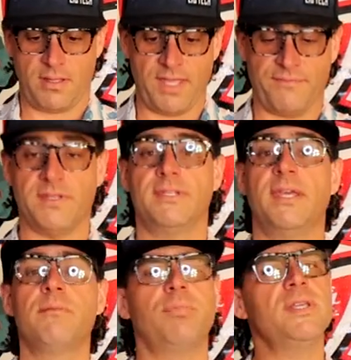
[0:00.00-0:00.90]
If it
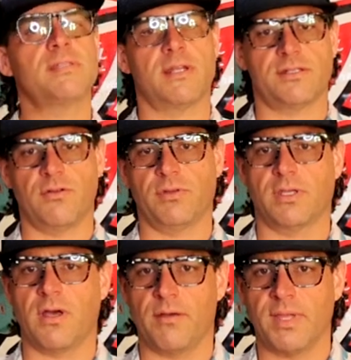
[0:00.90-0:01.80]
did, please let us know in
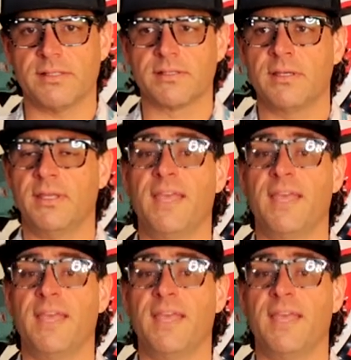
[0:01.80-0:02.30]
the comments.